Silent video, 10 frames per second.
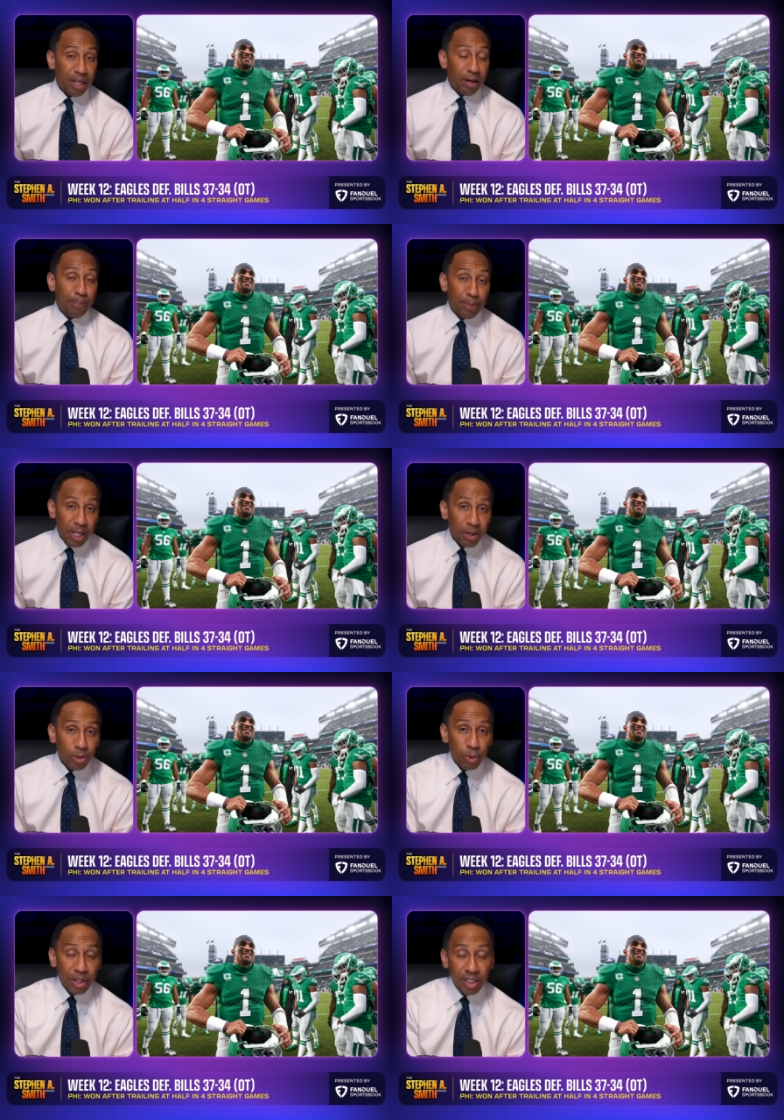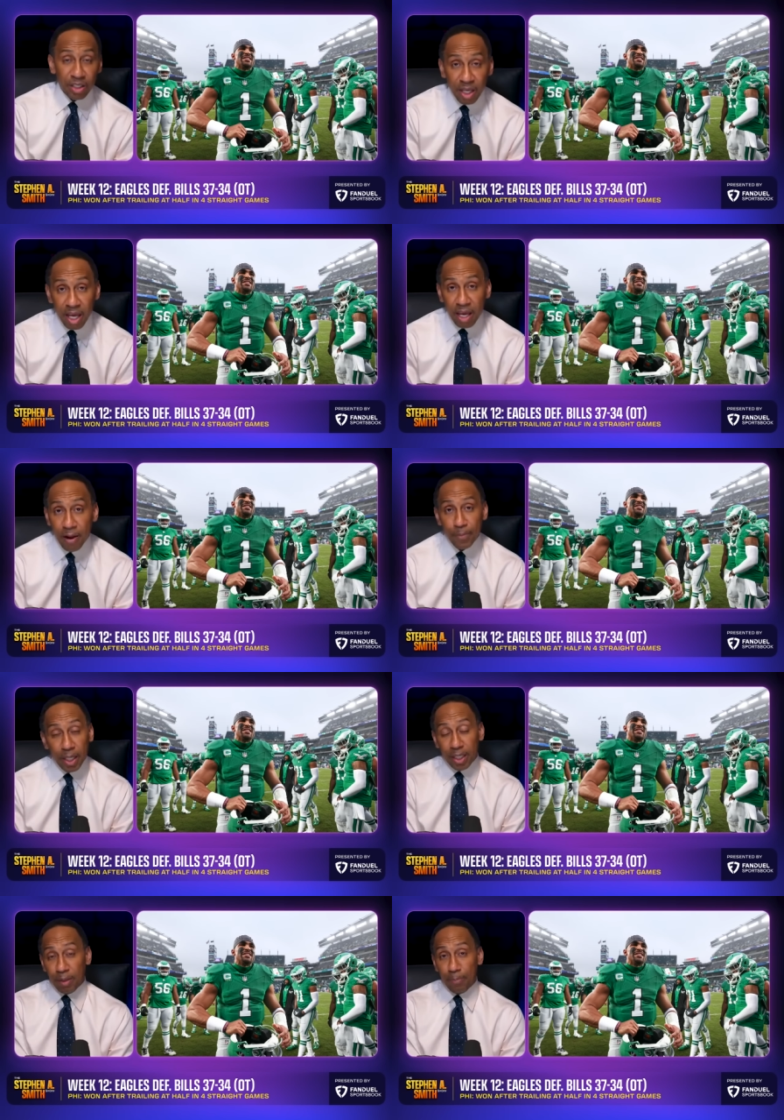it appears, with his knee
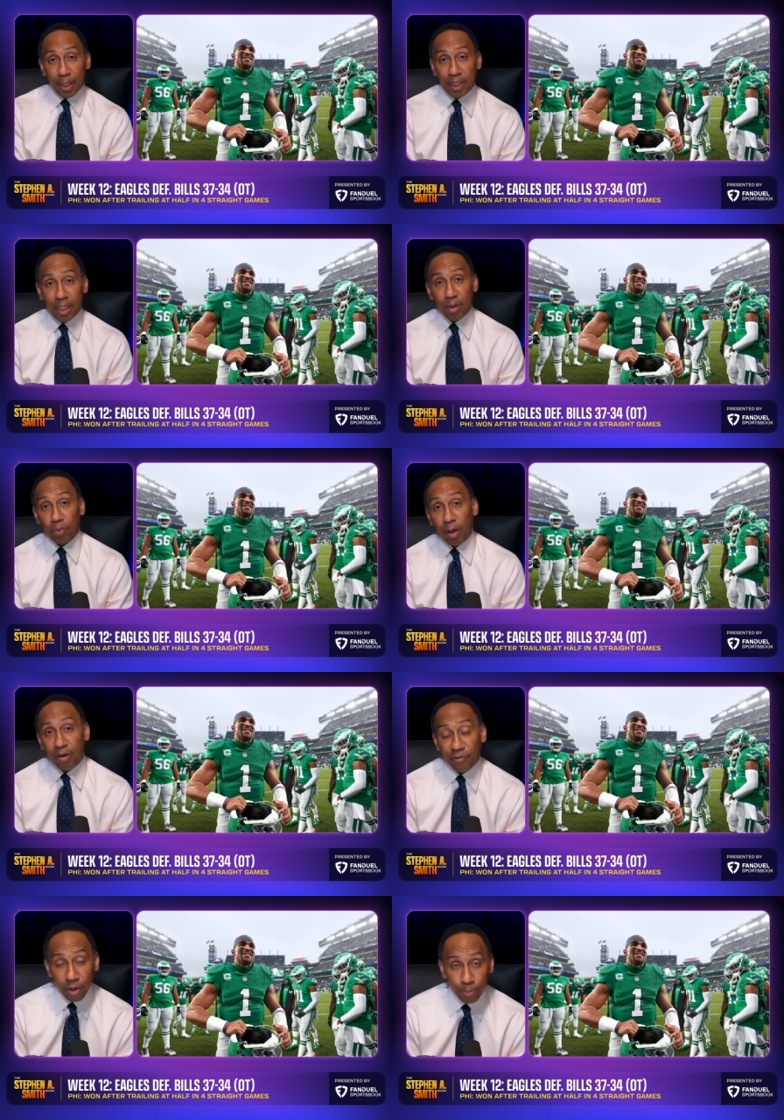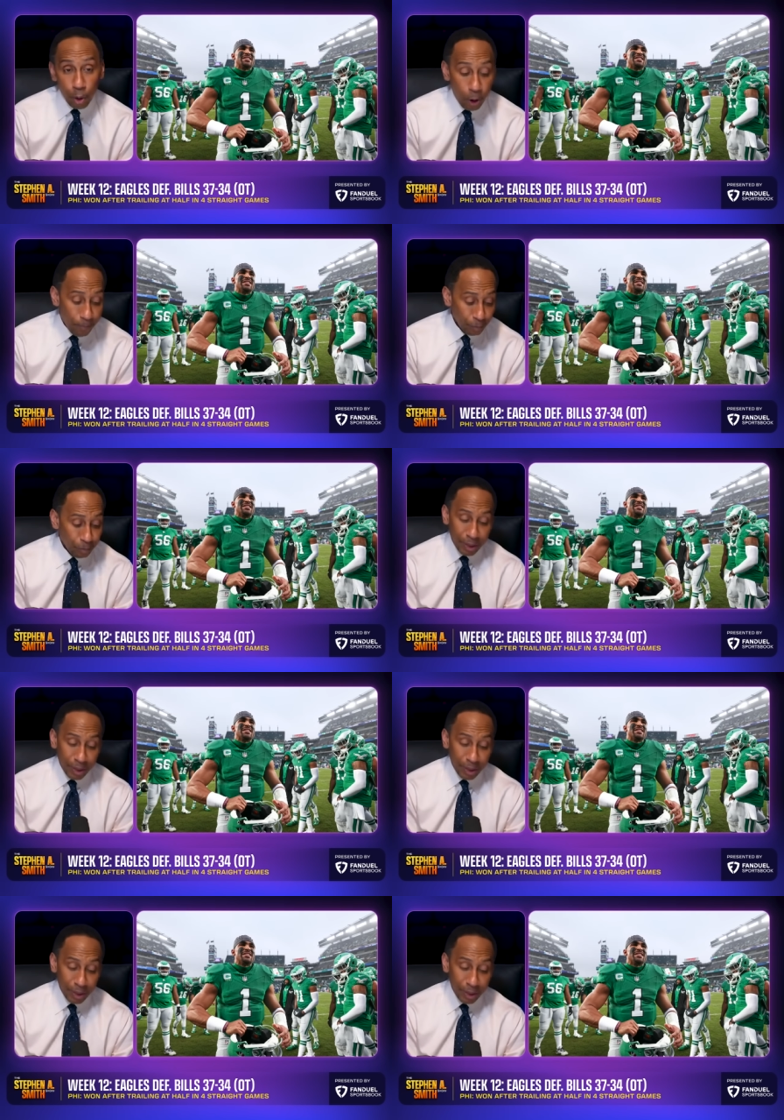and his ability to run the football.